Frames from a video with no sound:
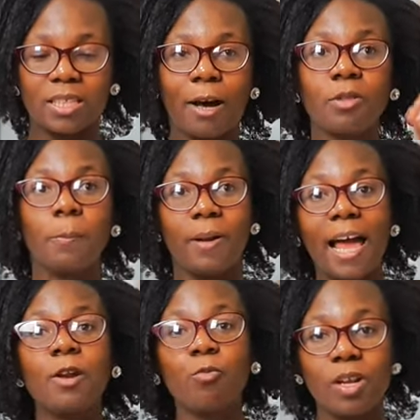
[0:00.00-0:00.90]
Now the
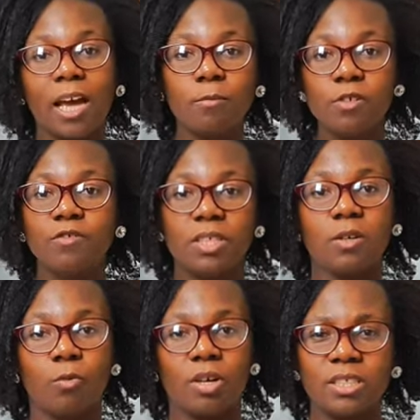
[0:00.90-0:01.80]
plan when I moved
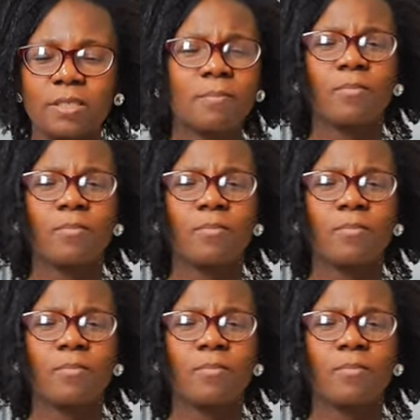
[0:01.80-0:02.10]
in was